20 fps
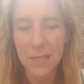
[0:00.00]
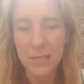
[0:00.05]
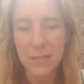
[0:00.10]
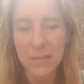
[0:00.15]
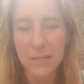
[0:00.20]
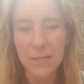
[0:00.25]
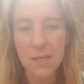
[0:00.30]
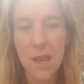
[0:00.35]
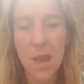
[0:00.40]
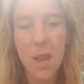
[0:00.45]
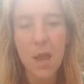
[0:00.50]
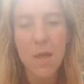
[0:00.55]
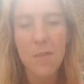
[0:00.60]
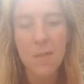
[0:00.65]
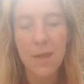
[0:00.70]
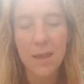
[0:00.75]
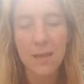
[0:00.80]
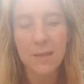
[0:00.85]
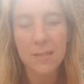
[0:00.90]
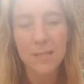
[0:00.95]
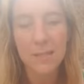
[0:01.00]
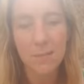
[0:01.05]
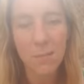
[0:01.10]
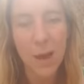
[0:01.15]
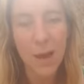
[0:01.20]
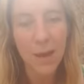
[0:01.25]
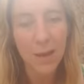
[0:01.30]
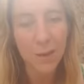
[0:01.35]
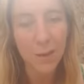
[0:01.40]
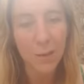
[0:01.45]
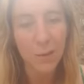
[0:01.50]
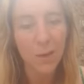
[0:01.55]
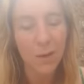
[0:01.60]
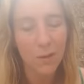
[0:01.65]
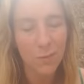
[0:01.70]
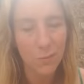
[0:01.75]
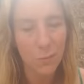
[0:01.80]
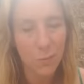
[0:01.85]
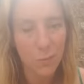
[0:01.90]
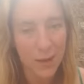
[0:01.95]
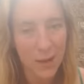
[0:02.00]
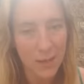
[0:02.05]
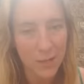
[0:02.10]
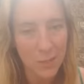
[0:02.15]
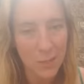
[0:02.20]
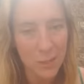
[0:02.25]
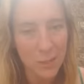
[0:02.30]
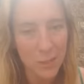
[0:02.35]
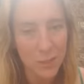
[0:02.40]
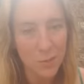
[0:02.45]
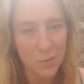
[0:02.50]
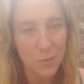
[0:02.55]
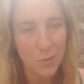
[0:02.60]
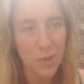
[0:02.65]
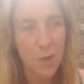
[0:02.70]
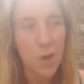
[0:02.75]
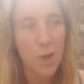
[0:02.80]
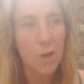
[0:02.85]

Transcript: piece, that smile of gratitude